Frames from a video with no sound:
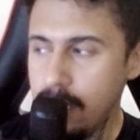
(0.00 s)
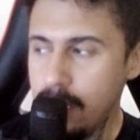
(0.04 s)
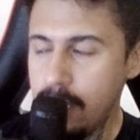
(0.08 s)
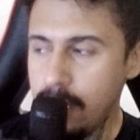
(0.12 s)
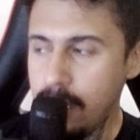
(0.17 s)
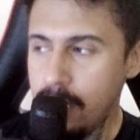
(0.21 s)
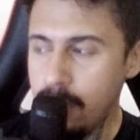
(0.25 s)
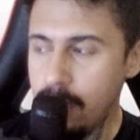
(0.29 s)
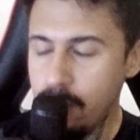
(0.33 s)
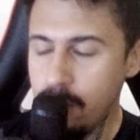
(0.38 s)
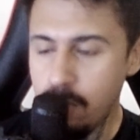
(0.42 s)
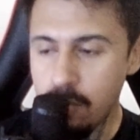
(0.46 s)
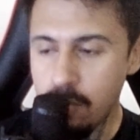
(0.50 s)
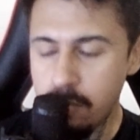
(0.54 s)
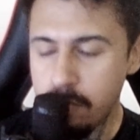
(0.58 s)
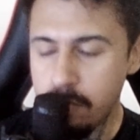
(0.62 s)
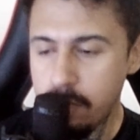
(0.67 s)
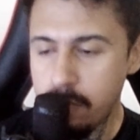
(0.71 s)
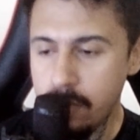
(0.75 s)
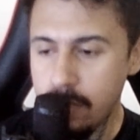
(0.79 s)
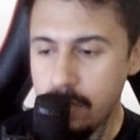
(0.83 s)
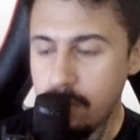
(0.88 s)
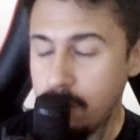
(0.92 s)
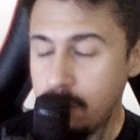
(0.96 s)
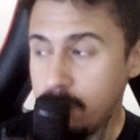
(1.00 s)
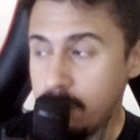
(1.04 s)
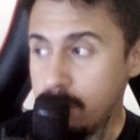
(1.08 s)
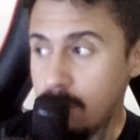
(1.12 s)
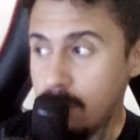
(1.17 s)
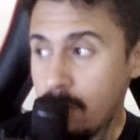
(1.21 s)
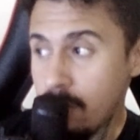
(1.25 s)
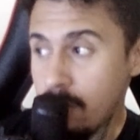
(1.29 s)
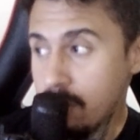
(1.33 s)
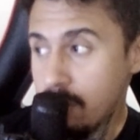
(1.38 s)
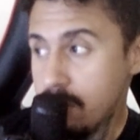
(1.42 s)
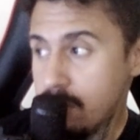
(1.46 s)
it will
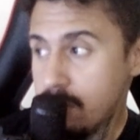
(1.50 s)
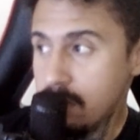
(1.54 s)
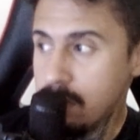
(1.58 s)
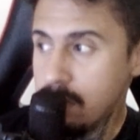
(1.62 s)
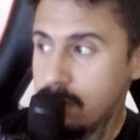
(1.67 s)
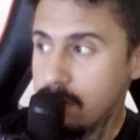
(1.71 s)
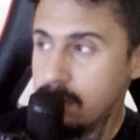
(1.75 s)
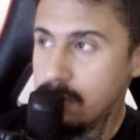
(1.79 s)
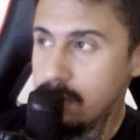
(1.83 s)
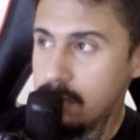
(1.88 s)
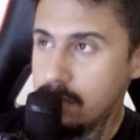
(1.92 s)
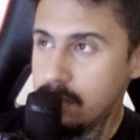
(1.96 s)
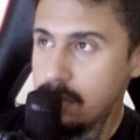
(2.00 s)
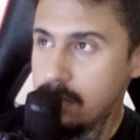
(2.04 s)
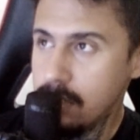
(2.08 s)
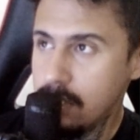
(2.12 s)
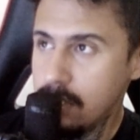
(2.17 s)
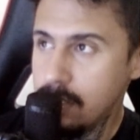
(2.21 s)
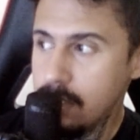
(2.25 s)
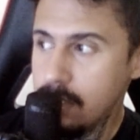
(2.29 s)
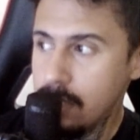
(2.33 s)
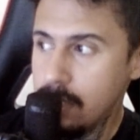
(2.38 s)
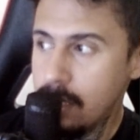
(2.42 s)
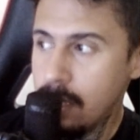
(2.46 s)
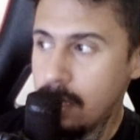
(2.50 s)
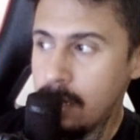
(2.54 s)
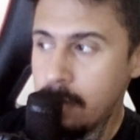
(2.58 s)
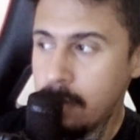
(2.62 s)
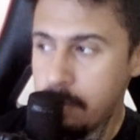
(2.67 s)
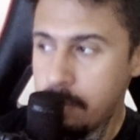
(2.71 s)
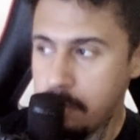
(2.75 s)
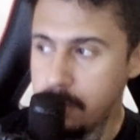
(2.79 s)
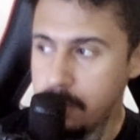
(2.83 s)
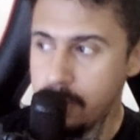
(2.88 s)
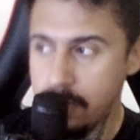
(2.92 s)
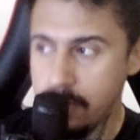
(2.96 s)
also
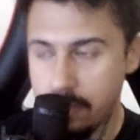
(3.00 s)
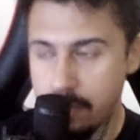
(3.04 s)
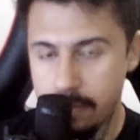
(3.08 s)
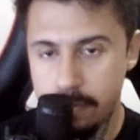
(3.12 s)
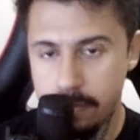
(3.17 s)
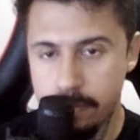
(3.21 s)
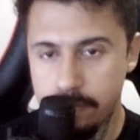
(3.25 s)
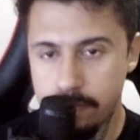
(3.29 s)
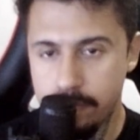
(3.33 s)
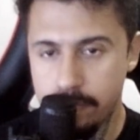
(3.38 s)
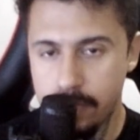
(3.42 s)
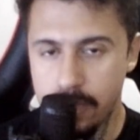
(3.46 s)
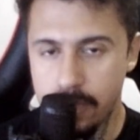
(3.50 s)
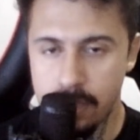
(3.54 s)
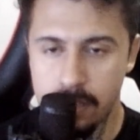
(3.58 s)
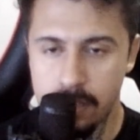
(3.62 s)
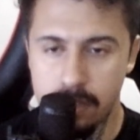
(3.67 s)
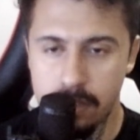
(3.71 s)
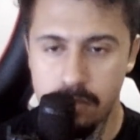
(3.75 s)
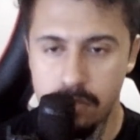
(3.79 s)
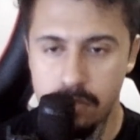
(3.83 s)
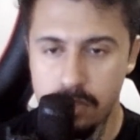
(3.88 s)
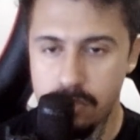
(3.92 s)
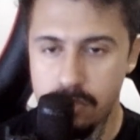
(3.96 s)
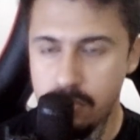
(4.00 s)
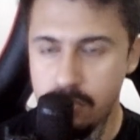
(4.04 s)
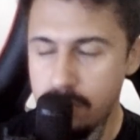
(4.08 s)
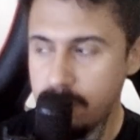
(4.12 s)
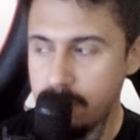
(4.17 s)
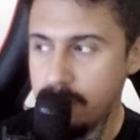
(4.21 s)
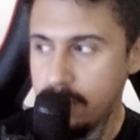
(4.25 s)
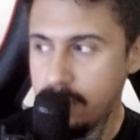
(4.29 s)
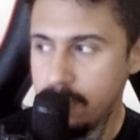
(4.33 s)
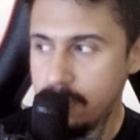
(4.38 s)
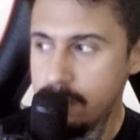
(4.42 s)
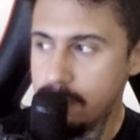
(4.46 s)
appear in the
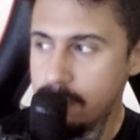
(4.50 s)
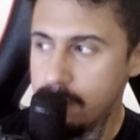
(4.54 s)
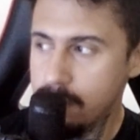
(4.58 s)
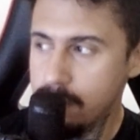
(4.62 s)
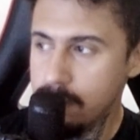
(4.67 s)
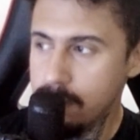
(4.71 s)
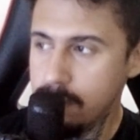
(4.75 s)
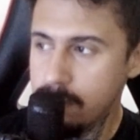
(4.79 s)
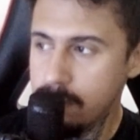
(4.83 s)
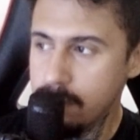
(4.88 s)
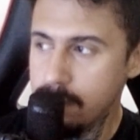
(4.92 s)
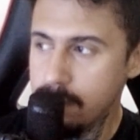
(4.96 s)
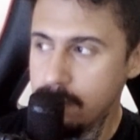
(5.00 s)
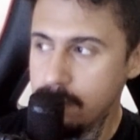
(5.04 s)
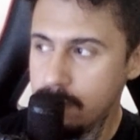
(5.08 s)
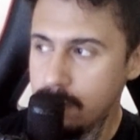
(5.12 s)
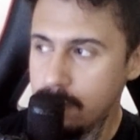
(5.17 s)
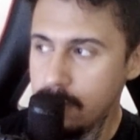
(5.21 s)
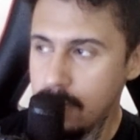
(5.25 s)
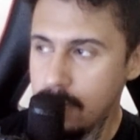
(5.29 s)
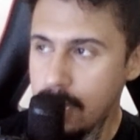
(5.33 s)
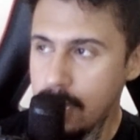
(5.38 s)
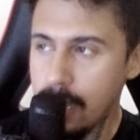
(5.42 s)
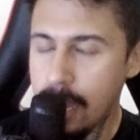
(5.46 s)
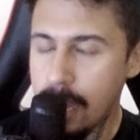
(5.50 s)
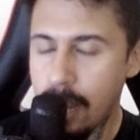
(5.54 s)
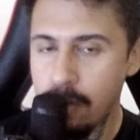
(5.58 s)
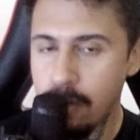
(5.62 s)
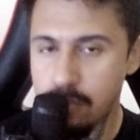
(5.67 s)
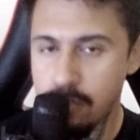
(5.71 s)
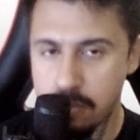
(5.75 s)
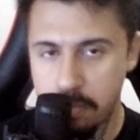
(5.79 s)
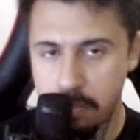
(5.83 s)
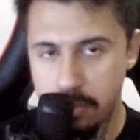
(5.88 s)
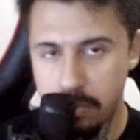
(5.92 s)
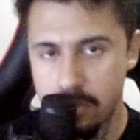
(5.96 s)
retrieving
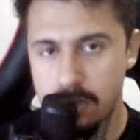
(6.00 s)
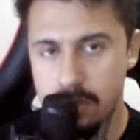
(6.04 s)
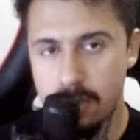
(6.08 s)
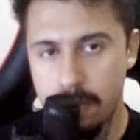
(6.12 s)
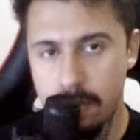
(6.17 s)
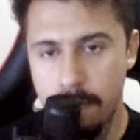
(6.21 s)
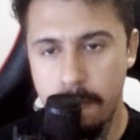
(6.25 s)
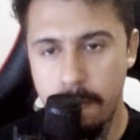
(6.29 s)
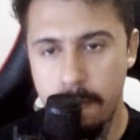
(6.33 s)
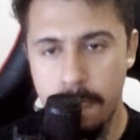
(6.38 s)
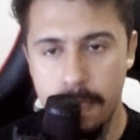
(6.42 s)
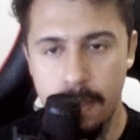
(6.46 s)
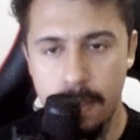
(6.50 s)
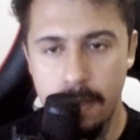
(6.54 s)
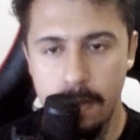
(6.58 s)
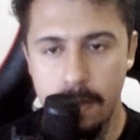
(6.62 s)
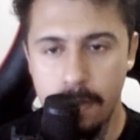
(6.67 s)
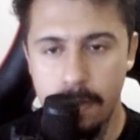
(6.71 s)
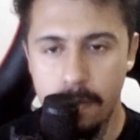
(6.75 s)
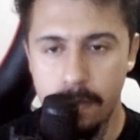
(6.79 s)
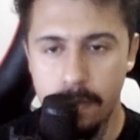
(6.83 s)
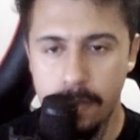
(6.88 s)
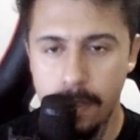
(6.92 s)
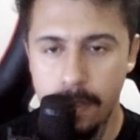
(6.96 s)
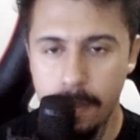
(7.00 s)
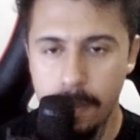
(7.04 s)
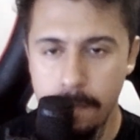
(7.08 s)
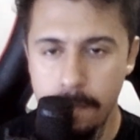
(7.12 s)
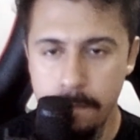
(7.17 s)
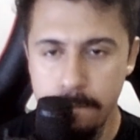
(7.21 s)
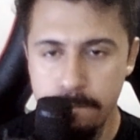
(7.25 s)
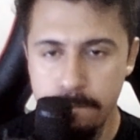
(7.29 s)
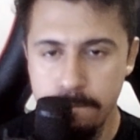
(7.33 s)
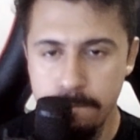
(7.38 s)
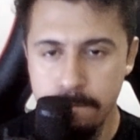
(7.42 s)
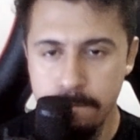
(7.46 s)
output. Okay,
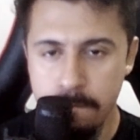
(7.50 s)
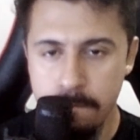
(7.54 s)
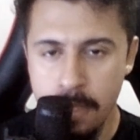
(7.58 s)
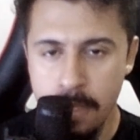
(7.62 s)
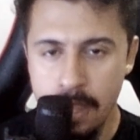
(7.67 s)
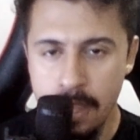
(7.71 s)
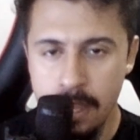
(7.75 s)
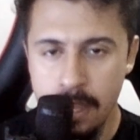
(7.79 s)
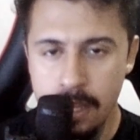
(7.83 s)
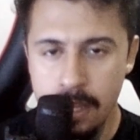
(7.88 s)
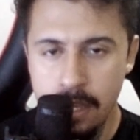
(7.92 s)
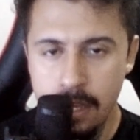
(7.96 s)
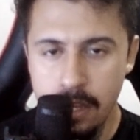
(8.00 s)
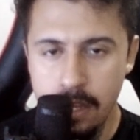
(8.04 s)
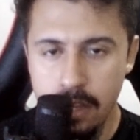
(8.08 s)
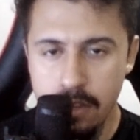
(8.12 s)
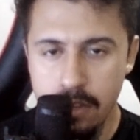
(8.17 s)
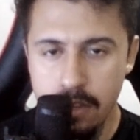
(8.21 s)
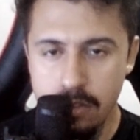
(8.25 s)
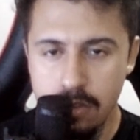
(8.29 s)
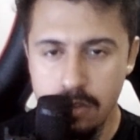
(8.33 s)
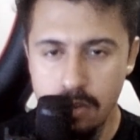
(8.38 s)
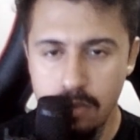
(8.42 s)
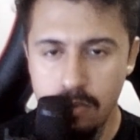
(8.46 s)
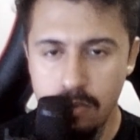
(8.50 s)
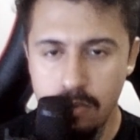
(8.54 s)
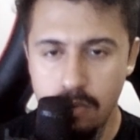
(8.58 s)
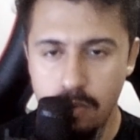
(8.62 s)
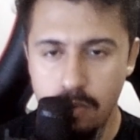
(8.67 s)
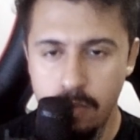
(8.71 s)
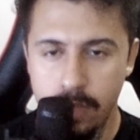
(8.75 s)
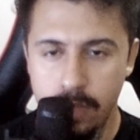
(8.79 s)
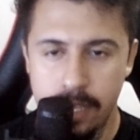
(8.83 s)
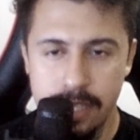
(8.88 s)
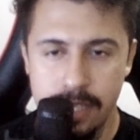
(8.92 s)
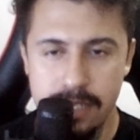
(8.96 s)
so
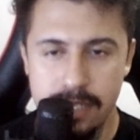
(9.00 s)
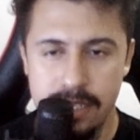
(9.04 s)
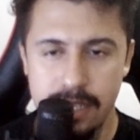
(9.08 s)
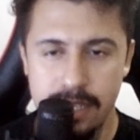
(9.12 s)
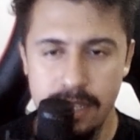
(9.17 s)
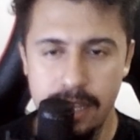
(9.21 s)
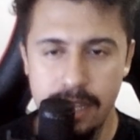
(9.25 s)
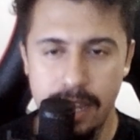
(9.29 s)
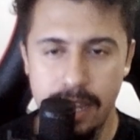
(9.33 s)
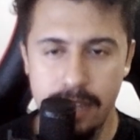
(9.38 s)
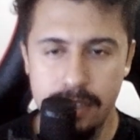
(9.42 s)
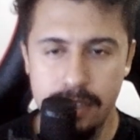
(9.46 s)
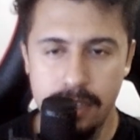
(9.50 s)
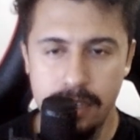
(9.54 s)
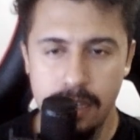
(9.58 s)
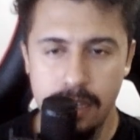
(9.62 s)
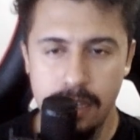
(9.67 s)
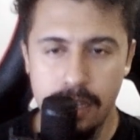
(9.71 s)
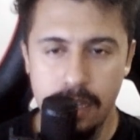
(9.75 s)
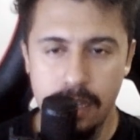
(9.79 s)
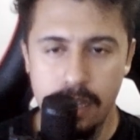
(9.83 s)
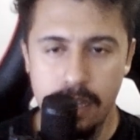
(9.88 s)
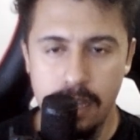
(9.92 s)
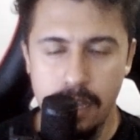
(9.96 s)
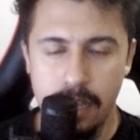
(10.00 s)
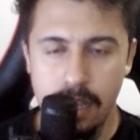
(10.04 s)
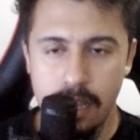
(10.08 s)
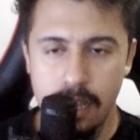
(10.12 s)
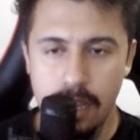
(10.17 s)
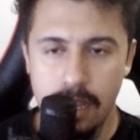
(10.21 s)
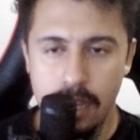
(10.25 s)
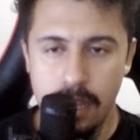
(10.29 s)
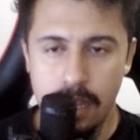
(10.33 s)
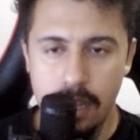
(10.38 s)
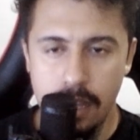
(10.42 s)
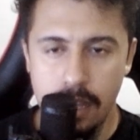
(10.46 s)
we can see that
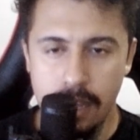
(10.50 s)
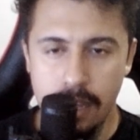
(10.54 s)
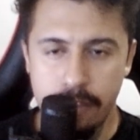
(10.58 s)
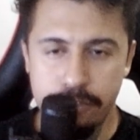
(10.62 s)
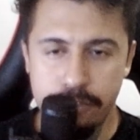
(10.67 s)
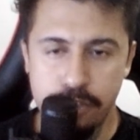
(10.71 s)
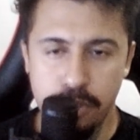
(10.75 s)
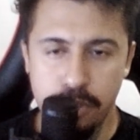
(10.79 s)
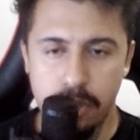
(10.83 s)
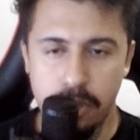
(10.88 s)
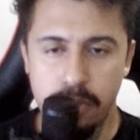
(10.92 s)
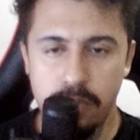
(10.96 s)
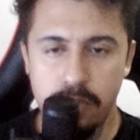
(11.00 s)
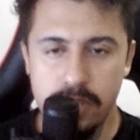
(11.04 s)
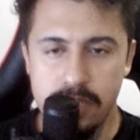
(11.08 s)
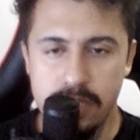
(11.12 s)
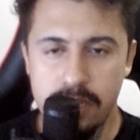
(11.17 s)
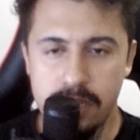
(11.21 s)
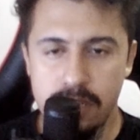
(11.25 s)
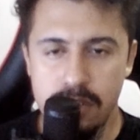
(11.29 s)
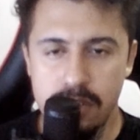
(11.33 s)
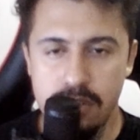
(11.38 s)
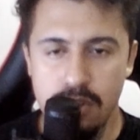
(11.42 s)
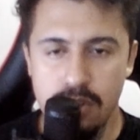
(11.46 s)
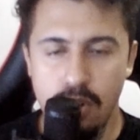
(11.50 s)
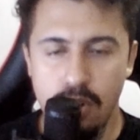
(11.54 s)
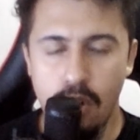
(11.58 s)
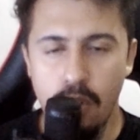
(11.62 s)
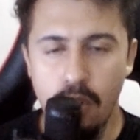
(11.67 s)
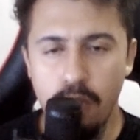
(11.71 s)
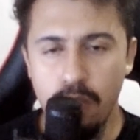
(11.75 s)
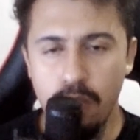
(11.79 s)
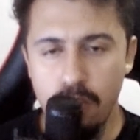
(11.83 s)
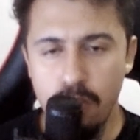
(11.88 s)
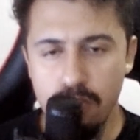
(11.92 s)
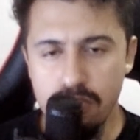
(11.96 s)
left join returns all
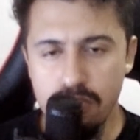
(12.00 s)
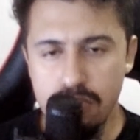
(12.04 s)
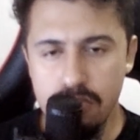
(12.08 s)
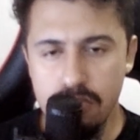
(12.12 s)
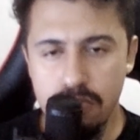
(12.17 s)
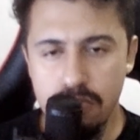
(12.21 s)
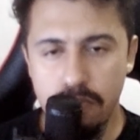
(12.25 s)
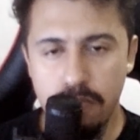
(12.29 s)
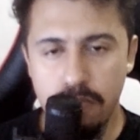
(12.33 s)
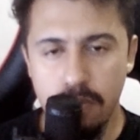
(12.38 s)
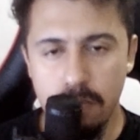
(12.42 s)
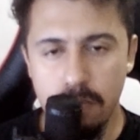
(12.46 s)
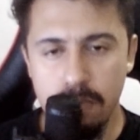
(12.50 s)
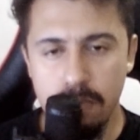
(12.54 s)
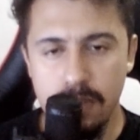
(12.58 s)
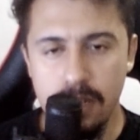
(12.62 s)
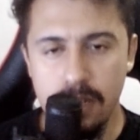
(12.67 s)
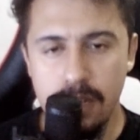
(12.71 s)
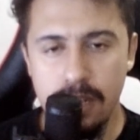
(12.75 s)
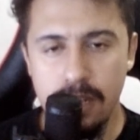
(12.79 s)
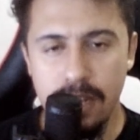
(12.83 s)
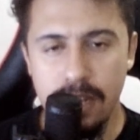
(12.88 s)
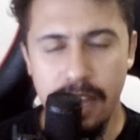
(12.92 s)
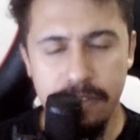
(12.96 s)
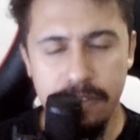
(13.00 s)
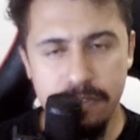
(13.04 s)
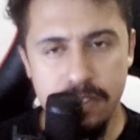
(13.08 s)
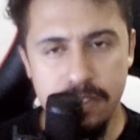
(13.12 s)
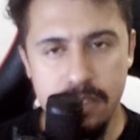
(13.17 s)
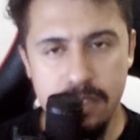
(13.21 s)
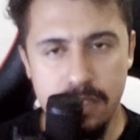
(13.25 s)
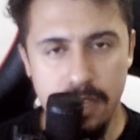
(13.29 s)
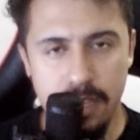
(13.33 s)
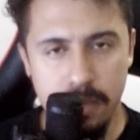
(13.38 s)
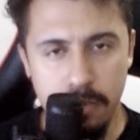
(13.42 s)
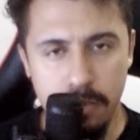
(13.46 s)
rows from the
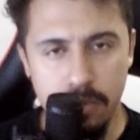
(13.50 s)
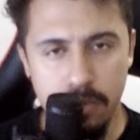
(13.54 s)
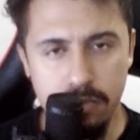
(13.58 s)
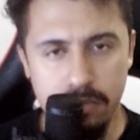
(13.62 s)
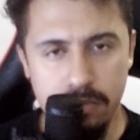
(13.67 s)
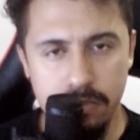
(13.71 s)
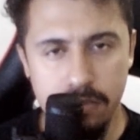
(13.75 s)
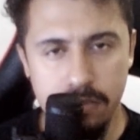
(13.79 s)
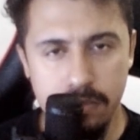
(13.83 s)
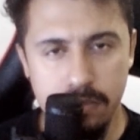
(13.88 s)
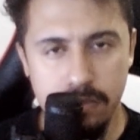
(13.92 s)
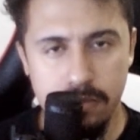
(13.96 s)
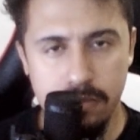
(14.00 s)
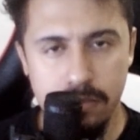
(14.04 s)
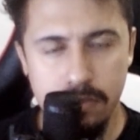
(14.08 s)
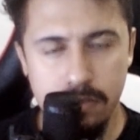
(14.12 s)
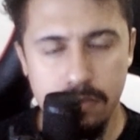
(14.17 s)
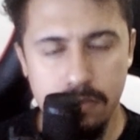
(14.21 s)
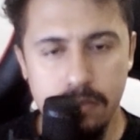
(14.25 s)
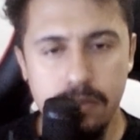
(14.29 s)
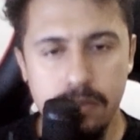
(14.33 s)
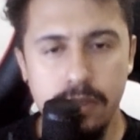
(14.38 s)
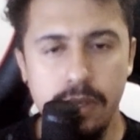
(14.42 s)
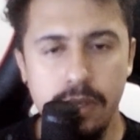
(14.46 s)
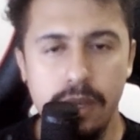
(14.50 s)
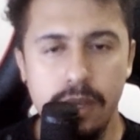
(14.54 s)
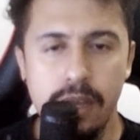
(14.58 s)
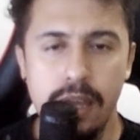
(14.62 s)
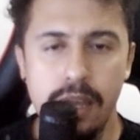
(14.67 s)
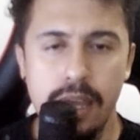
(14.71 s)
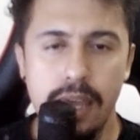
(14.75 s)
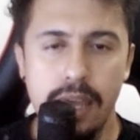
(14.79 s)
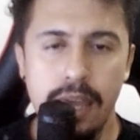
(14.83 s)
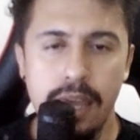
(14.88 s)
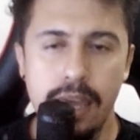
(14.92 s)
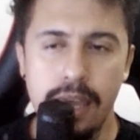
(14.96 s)
left table,
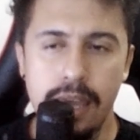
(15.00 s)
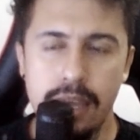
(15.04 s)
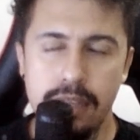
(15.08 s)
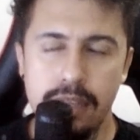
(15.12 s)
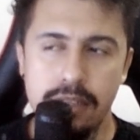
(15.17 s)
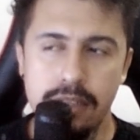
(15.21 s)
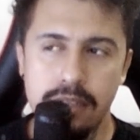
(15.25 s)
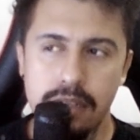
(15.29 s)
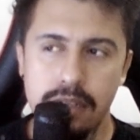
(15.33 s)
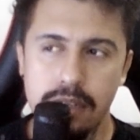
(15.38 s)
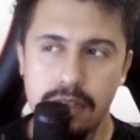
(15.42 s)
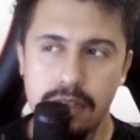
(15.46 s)
and